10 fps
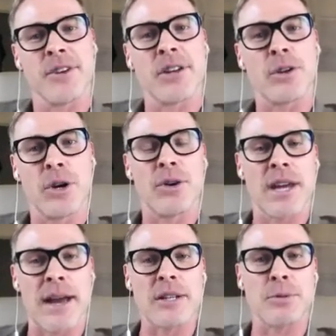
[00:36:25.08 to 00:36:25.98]
The lawyer who
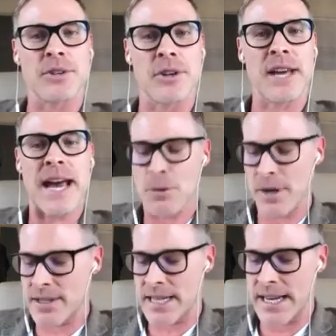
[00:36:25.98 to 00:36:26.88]
came to me, she goes, how do I
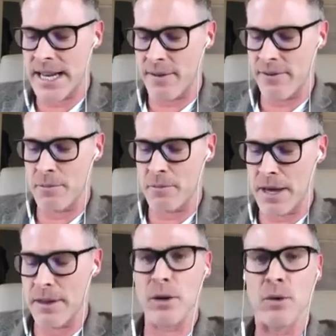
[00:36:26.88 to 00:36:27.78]
stand out from
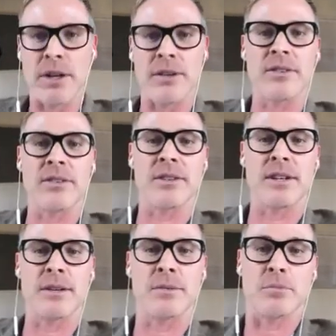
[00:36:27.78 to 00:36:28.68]
other lawyers?
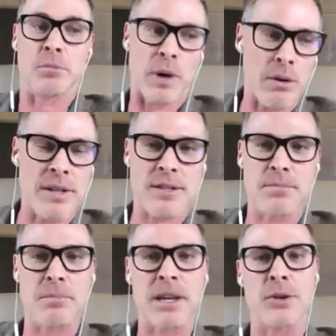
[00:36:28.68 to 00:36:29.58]
Well, let's
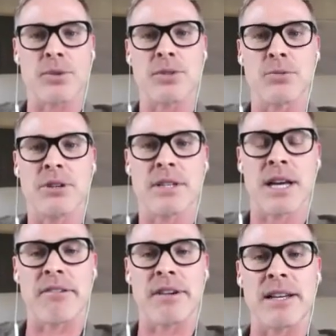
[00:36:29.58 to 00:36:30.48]
make you a
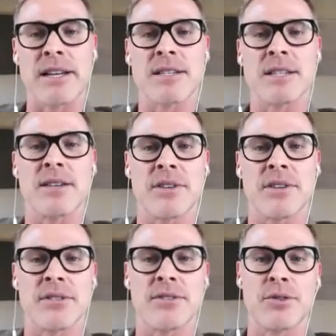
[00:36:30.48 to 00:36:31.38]
storyteller, and let's give
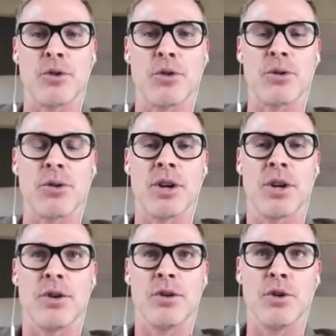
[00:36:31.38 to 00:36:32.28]
this your
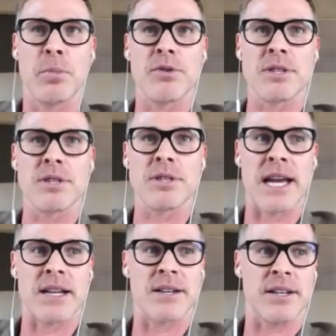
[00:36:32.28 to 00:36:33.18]

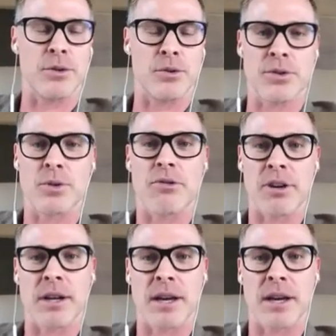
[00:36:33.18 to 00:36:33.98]
personality and your story a